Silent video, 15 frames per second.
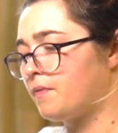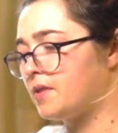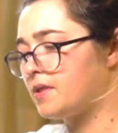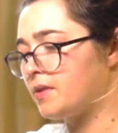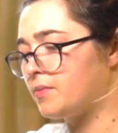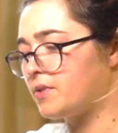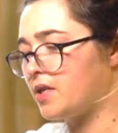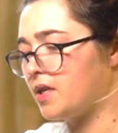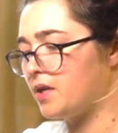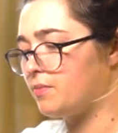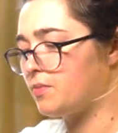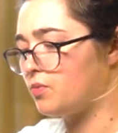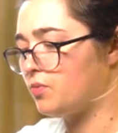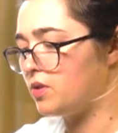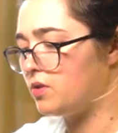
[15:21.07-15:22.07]

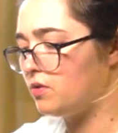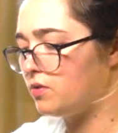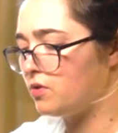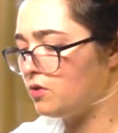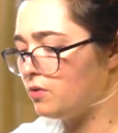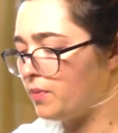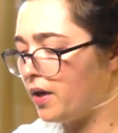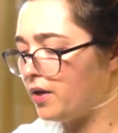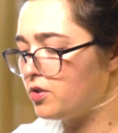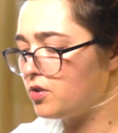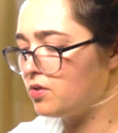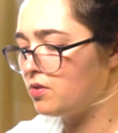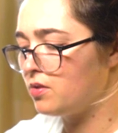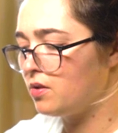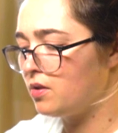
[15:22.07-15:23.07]
Sometimes we do too
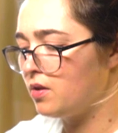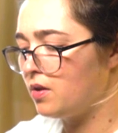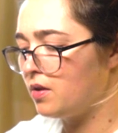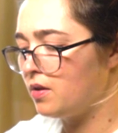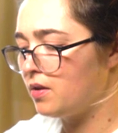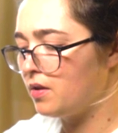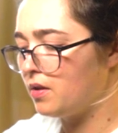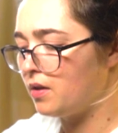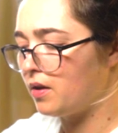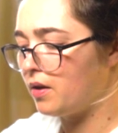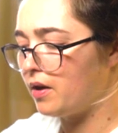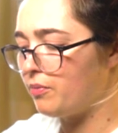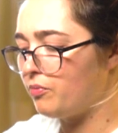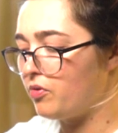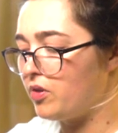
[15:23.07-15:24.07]
much
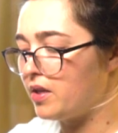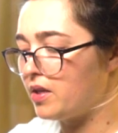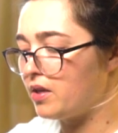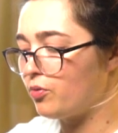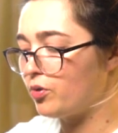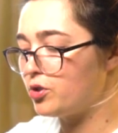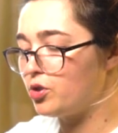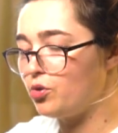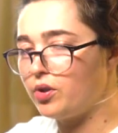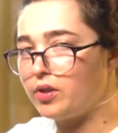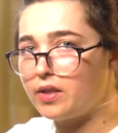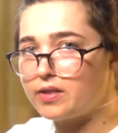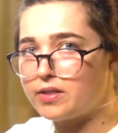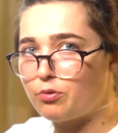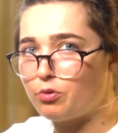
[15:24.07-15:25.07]
thinking we're doing
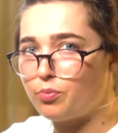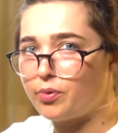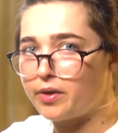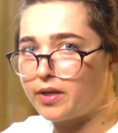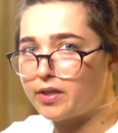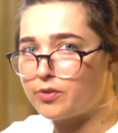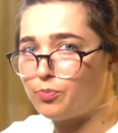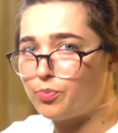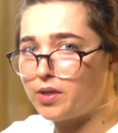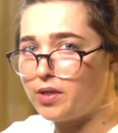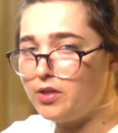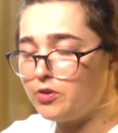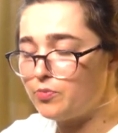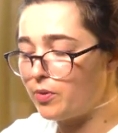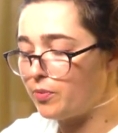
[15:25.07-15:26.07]
things that will bring us
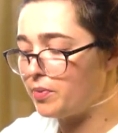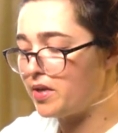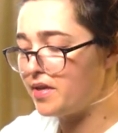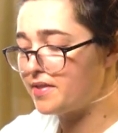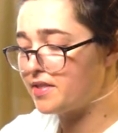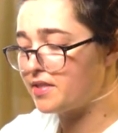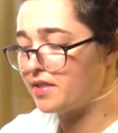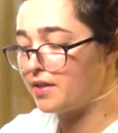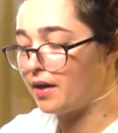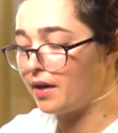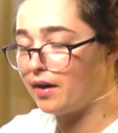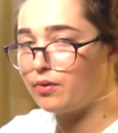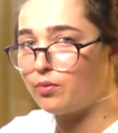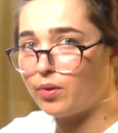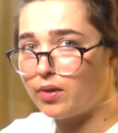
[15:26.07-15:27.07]
peace, but peace is
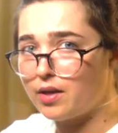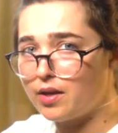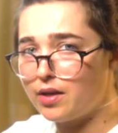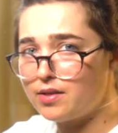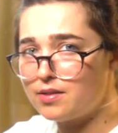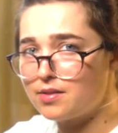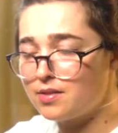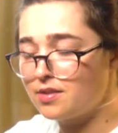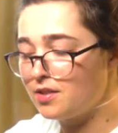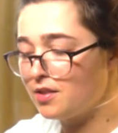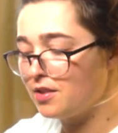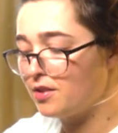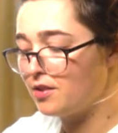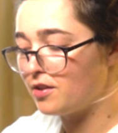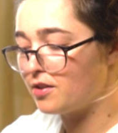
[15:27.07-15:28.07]
inherent within us.
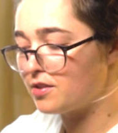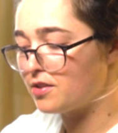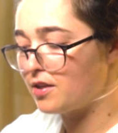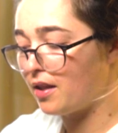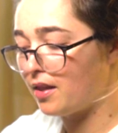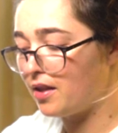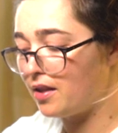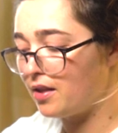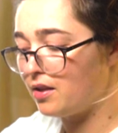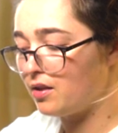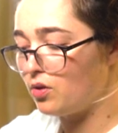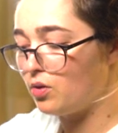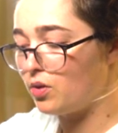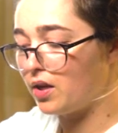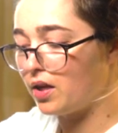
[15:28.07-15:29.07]
There's nothing
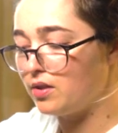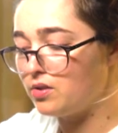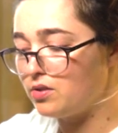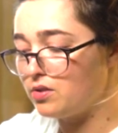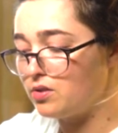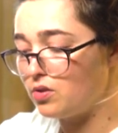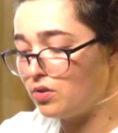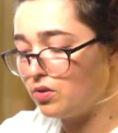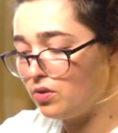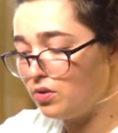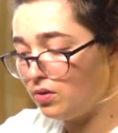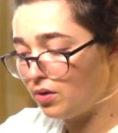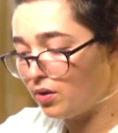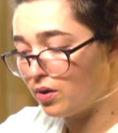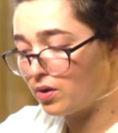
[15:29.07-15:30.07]
you can do
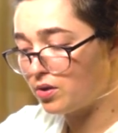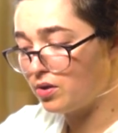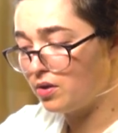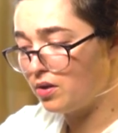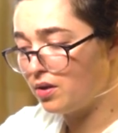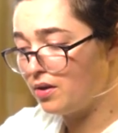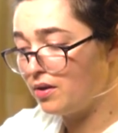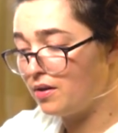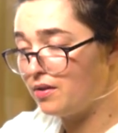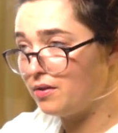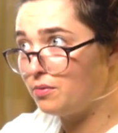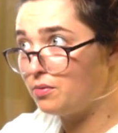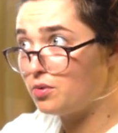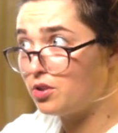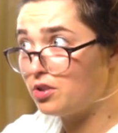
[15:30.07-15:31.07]
or
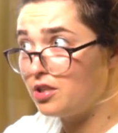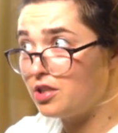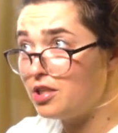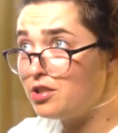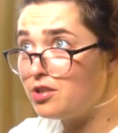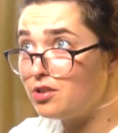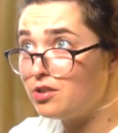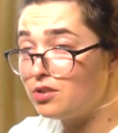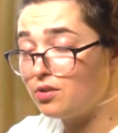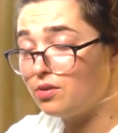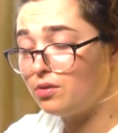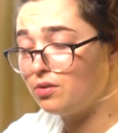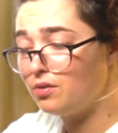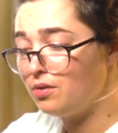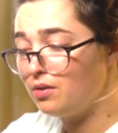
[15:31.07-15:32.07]
should need to
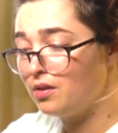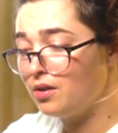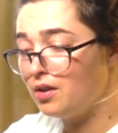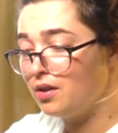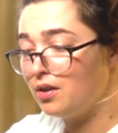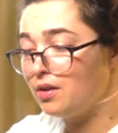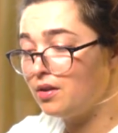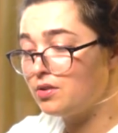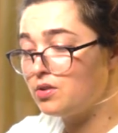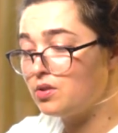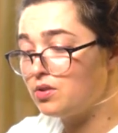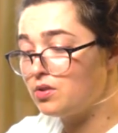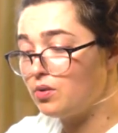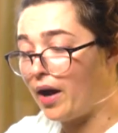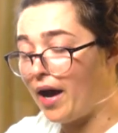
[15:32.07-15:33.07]
do
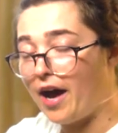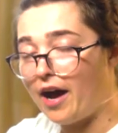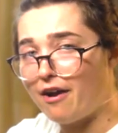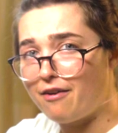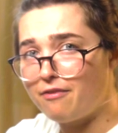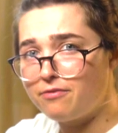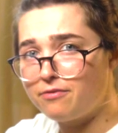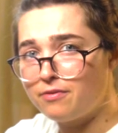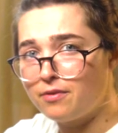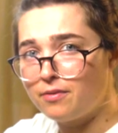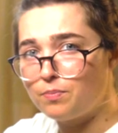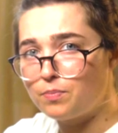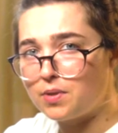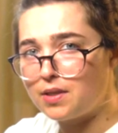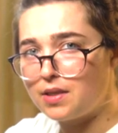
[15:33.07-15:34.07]
to have
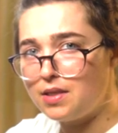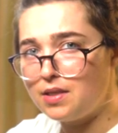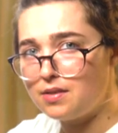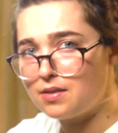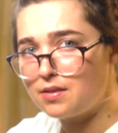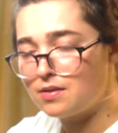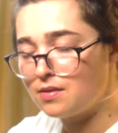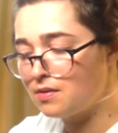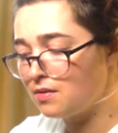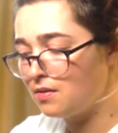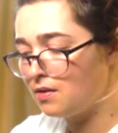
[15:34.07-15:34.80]
peace.